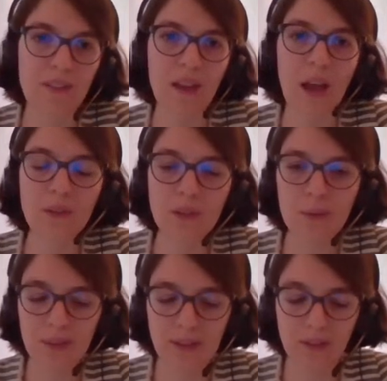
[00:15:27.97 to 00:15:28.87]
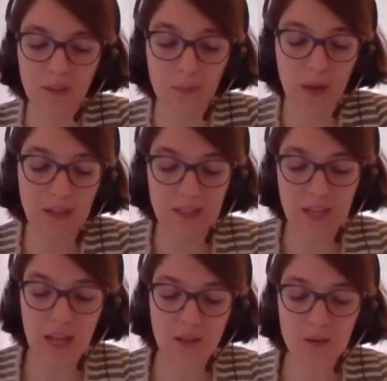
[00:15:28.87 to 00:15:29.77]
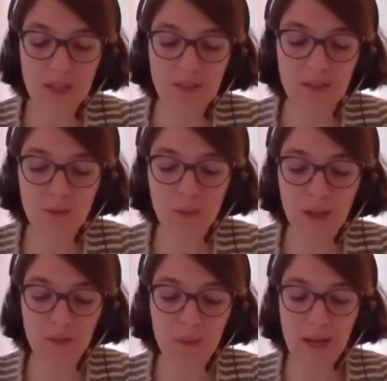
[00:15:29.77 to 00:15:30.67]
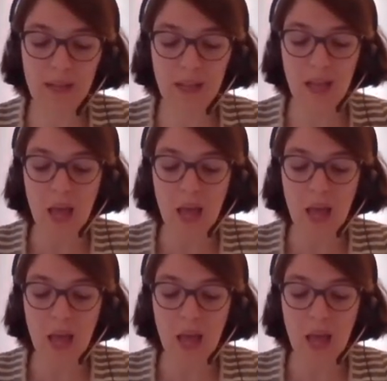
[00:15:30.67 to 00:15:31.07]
outcomes and impacts, and you need to explain